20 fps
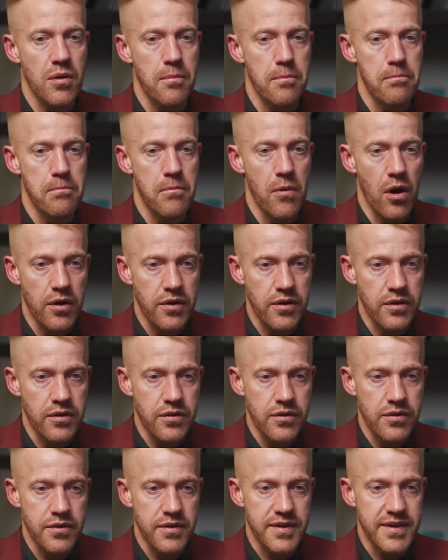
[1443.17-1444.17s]

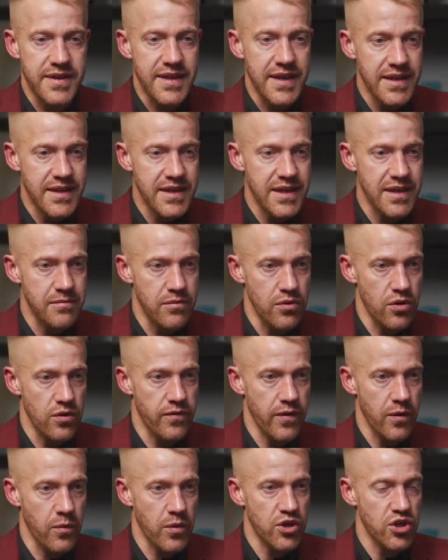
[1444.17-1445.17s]
modern Disney
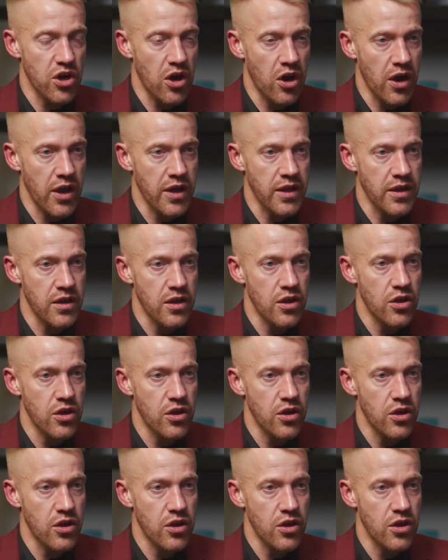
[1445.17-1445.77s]
movie, which I